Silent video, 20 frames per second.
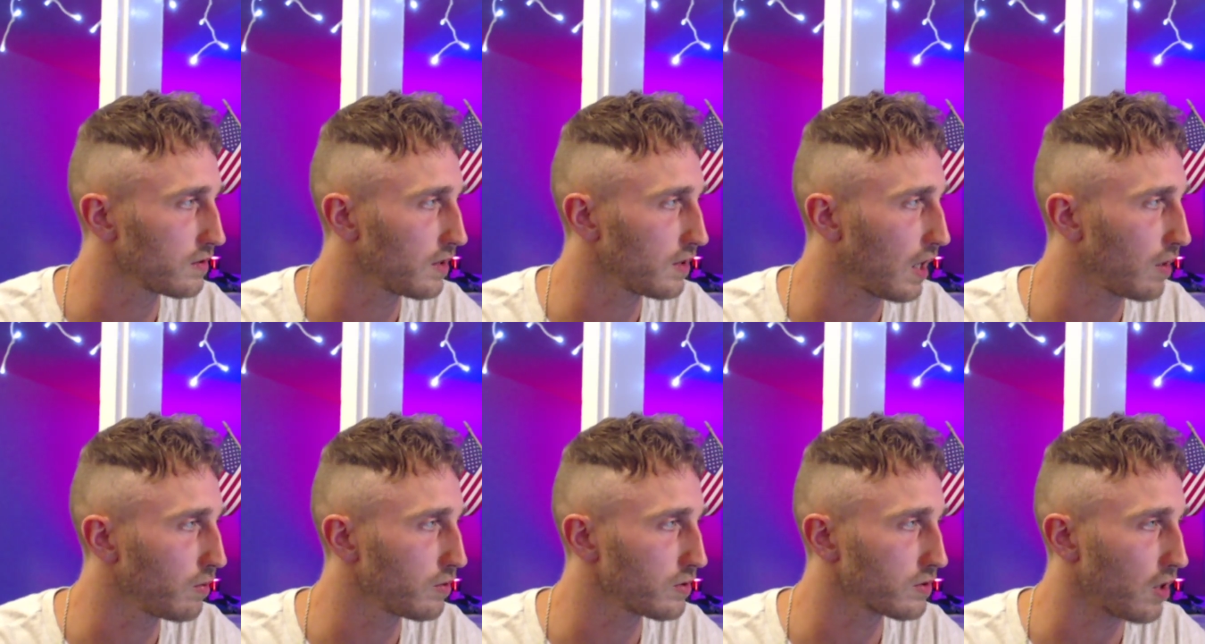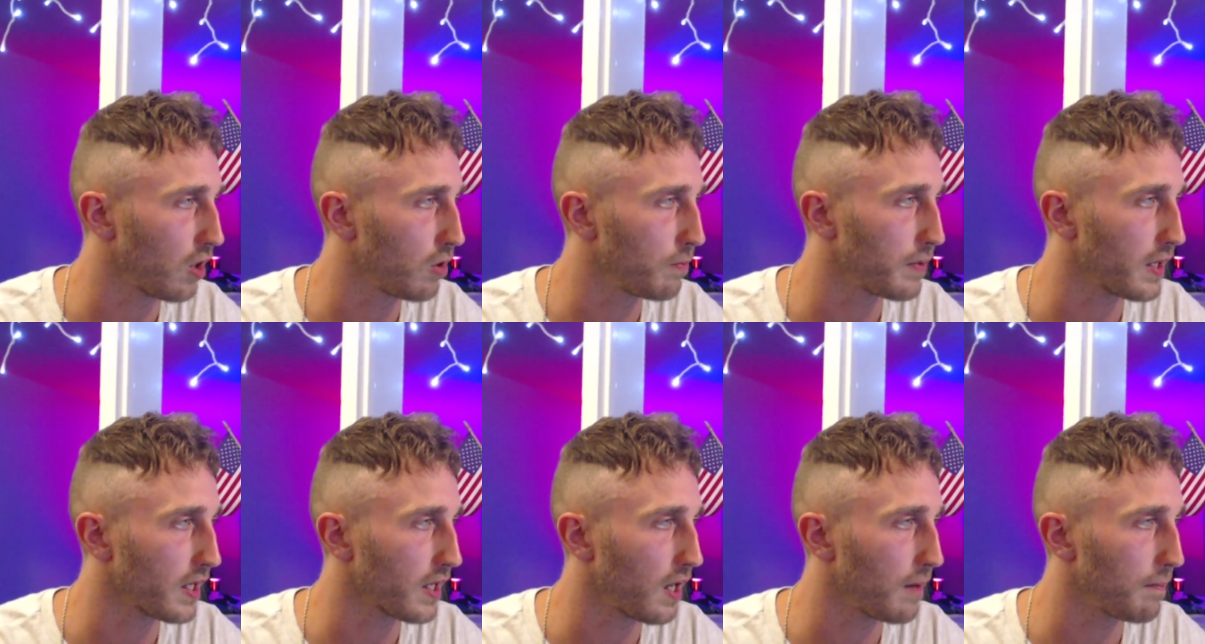I was
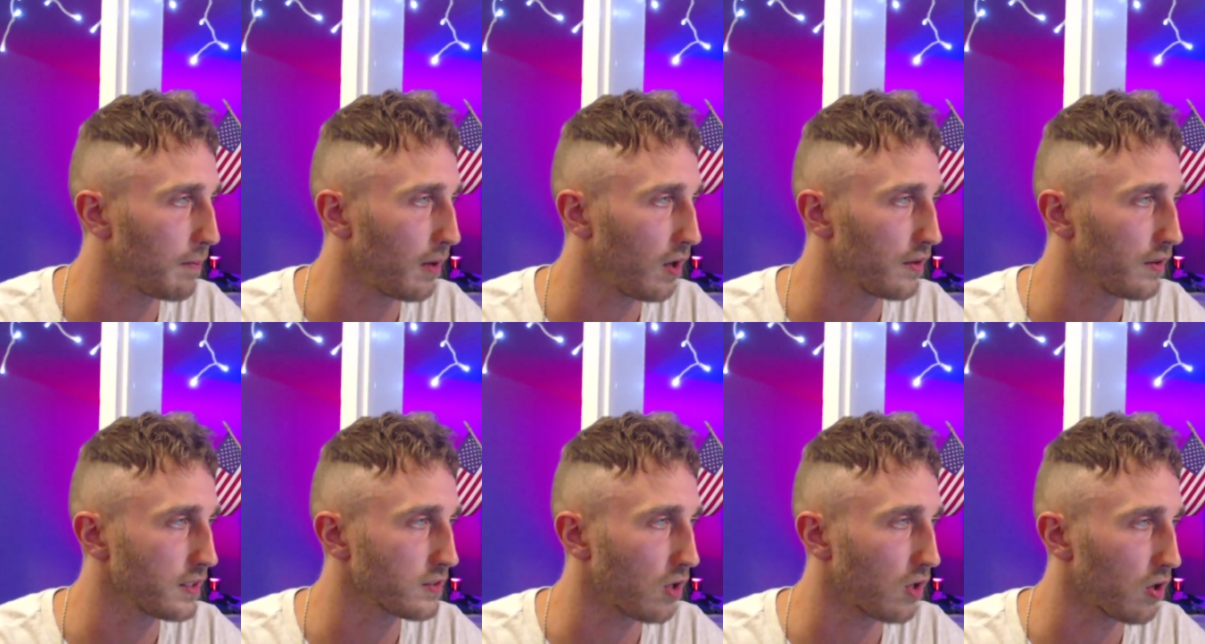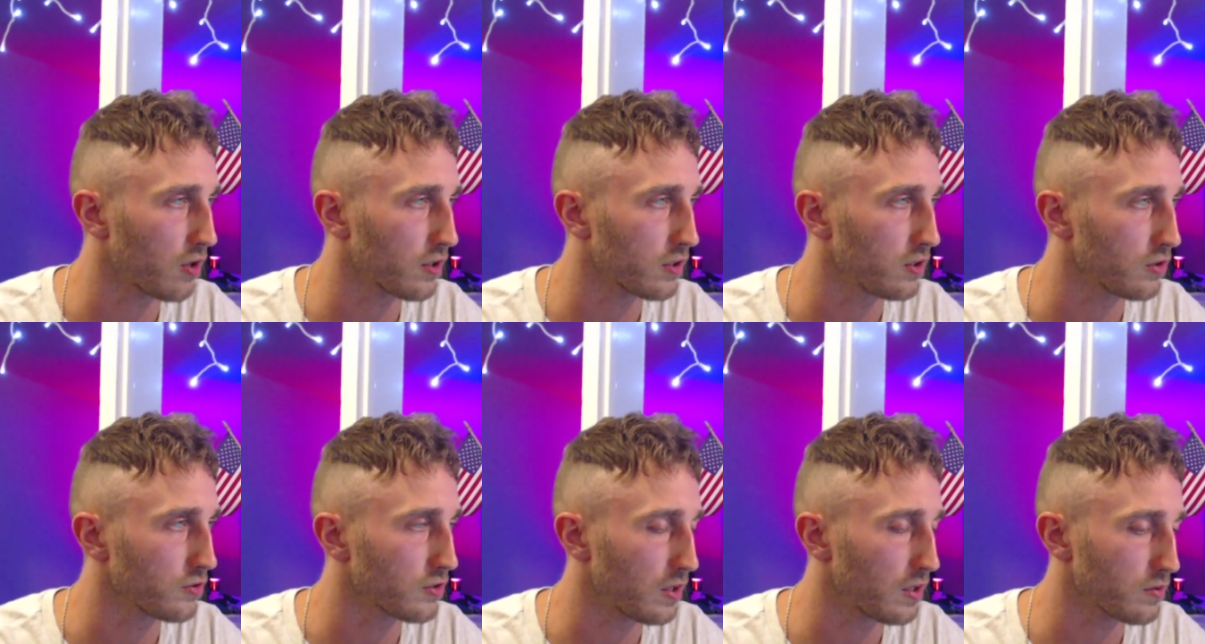opening up all these
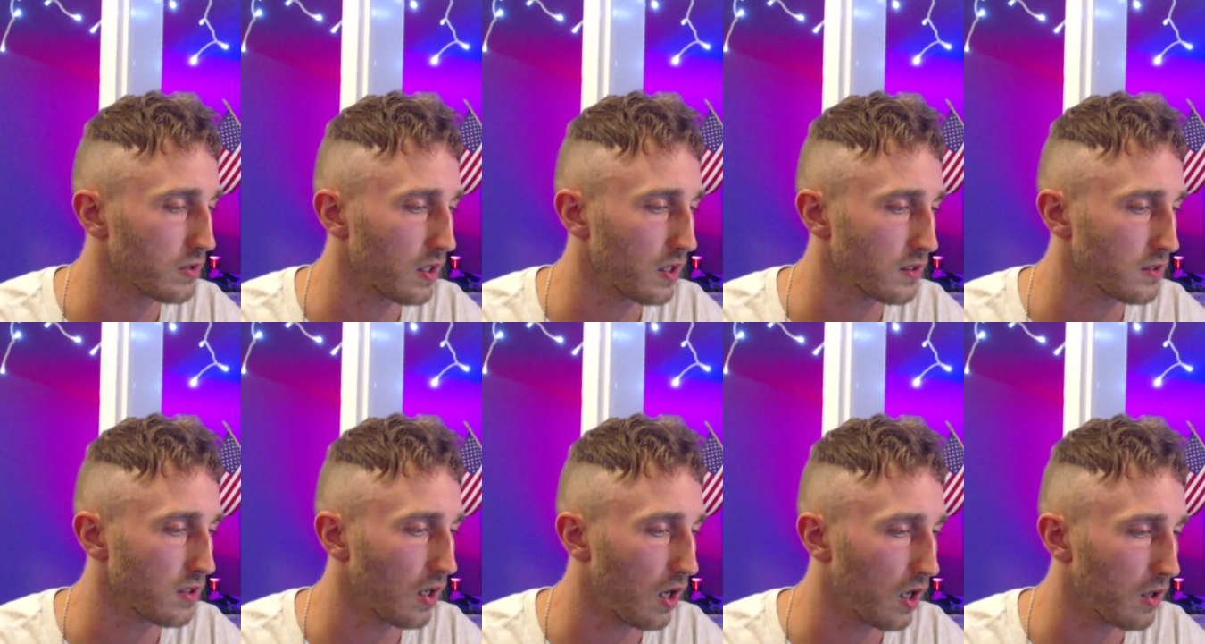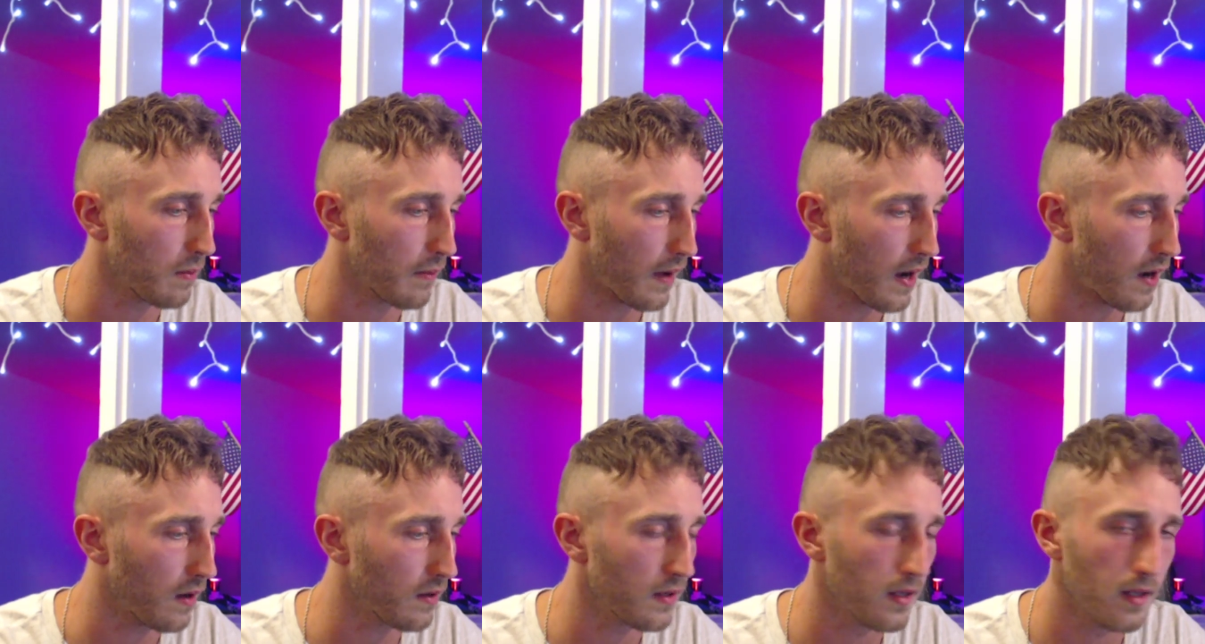articles I was going to talk
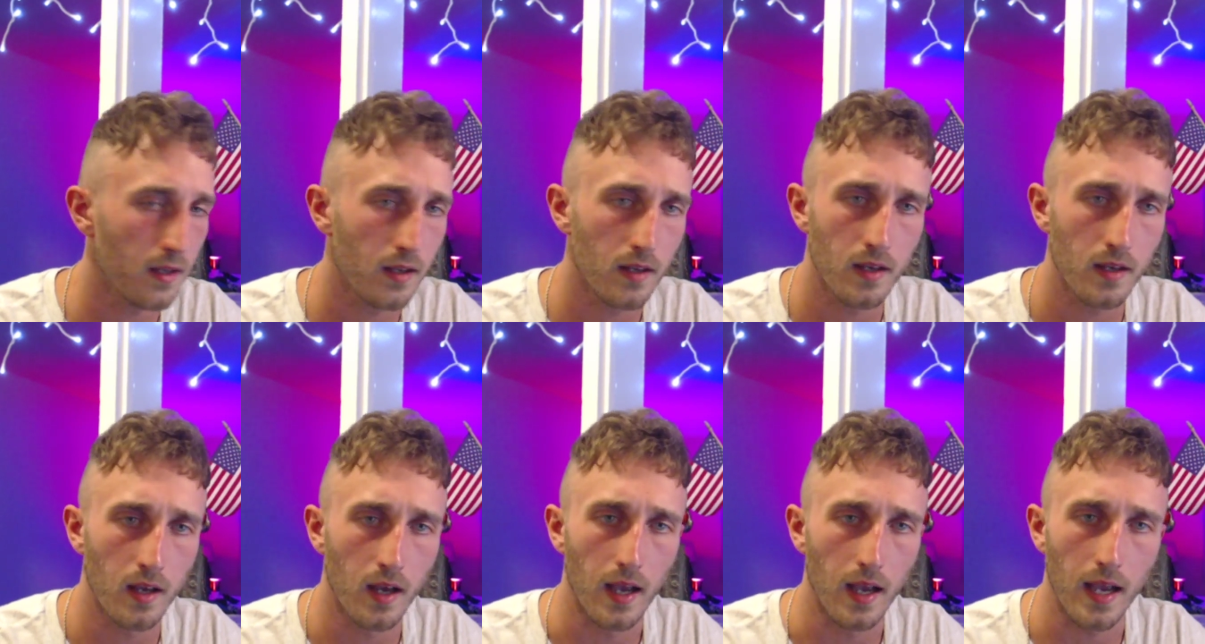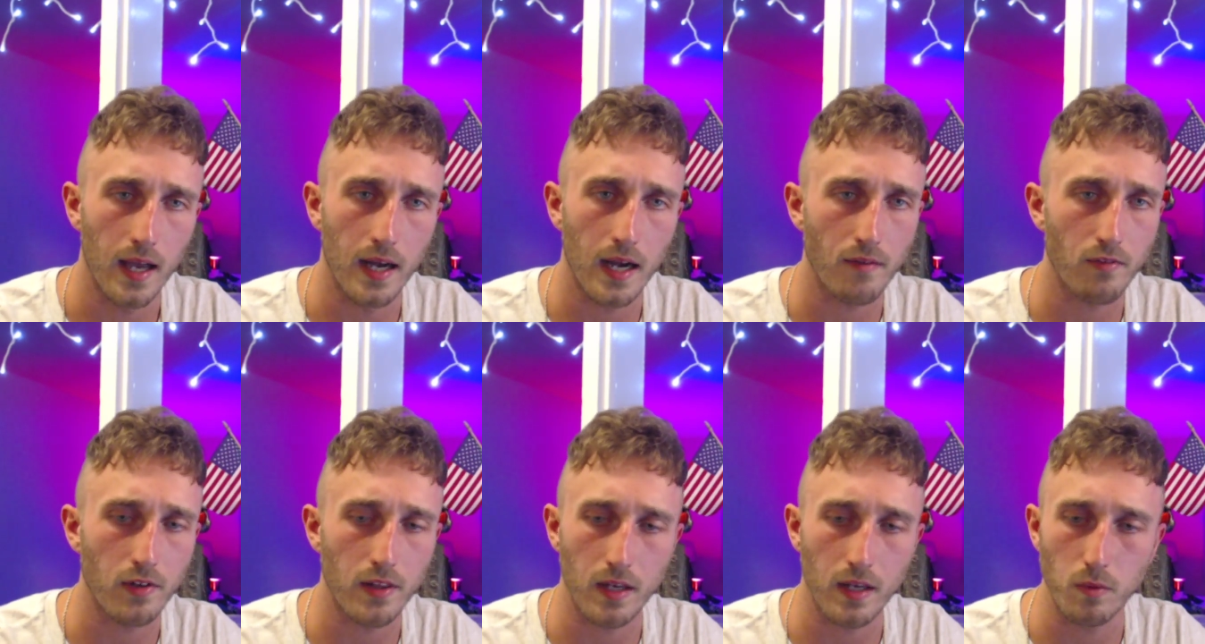about, and
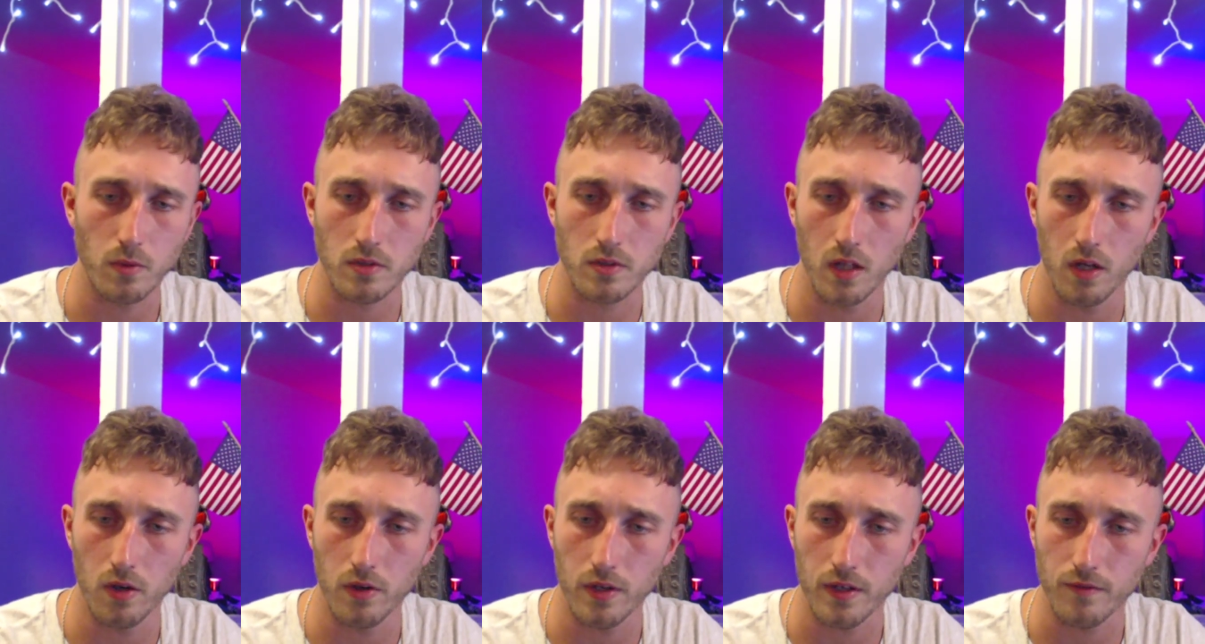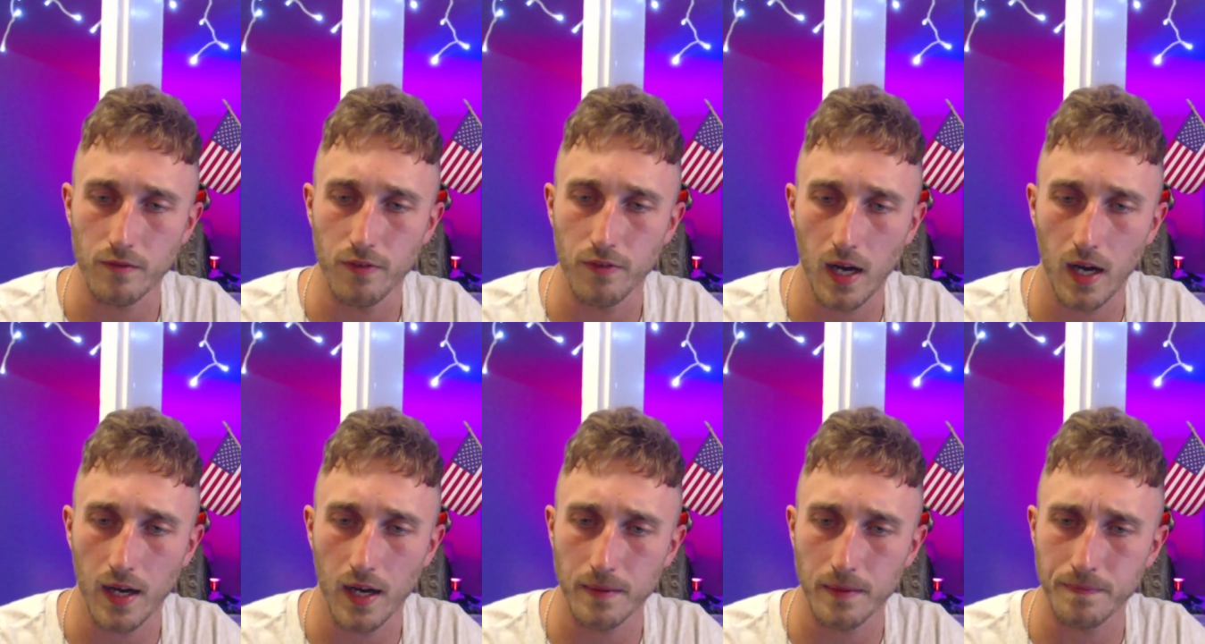everything was loading
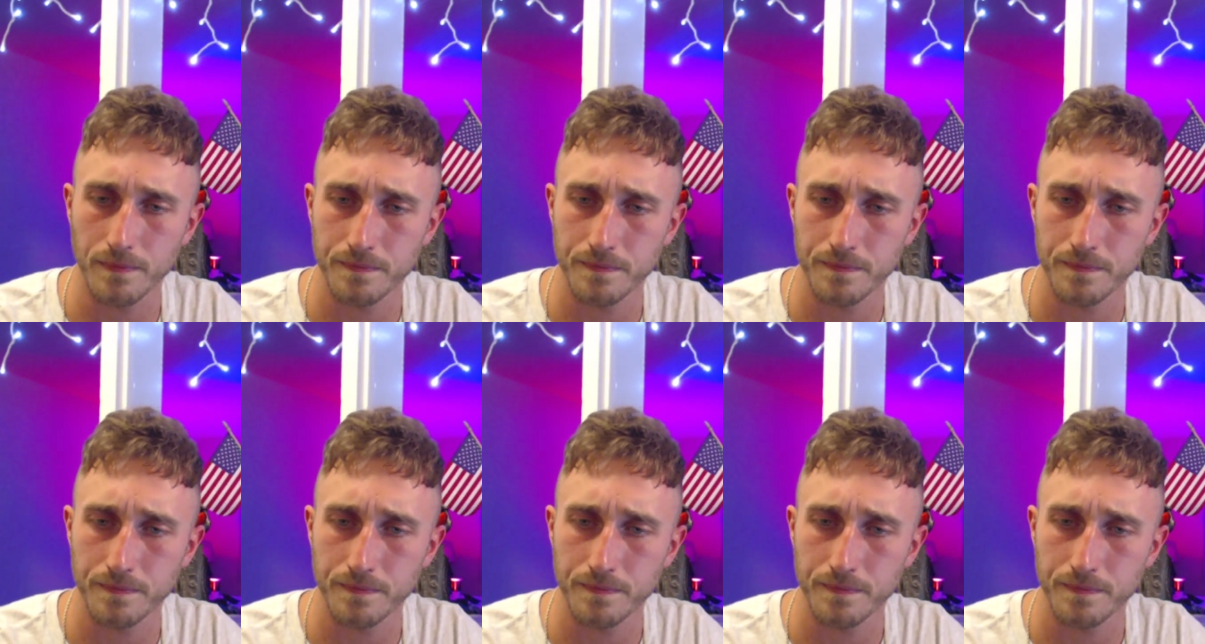fine.